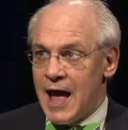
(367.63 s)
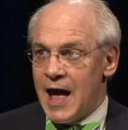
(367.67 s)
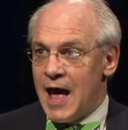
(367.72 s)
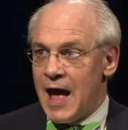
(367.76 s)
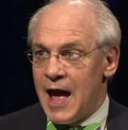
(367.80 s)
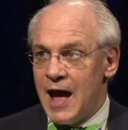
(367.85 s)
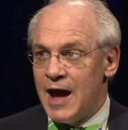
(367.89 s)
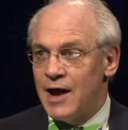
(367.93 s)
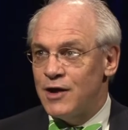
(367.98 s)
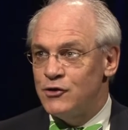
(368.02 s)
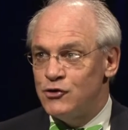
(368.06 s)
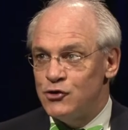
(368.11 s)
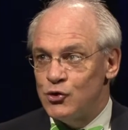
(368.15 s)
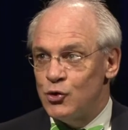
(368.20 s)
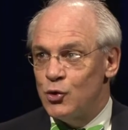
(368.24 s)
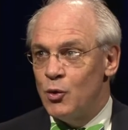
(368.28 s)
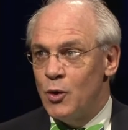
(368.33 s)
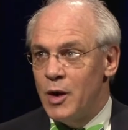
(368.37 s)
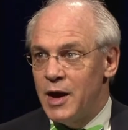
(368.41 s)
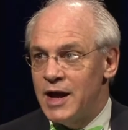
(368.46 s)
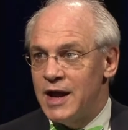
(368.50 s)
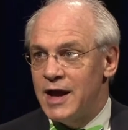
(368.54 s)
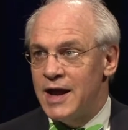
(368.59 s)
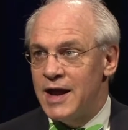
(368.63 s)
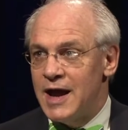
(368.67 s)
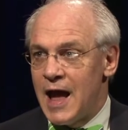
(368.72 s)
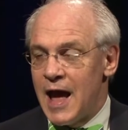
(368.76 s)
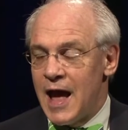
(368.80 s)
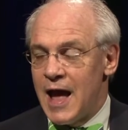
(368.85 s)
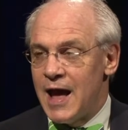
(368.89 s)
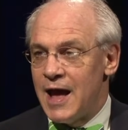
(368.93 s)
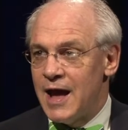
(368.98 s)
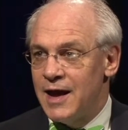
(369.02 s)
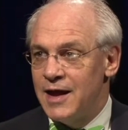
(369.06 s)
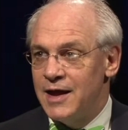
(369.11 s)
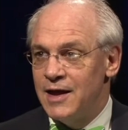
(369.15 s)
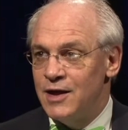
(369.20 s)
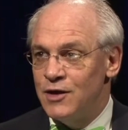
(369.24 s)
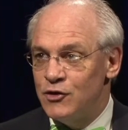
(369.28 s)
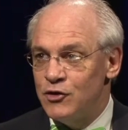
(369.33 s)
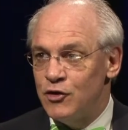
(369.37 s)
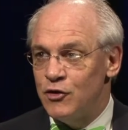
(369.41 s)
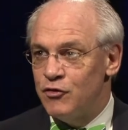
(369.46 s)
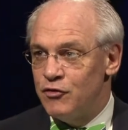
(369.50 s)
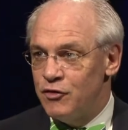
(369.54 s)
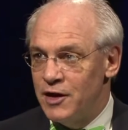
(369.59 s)
act your way
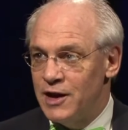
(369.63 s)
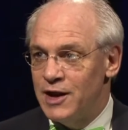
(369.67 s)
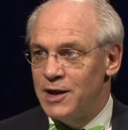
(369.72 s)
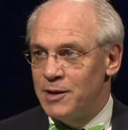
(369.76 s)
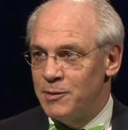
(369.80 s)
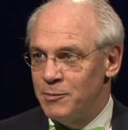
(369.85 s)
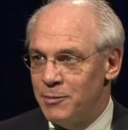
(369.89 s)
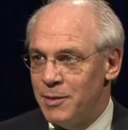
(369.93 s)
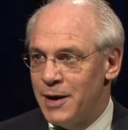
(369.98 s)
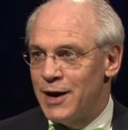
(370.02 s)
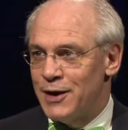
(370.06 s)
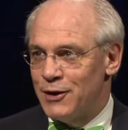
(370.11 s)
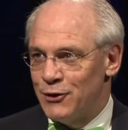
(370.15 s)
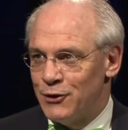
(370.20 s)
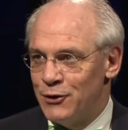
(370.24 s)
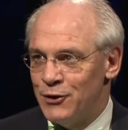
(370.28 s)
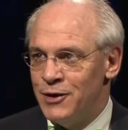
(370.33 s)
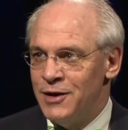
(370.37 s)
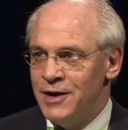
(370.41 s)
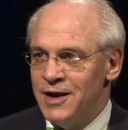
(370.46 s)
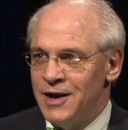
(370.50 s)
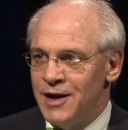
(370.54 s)
into feeling better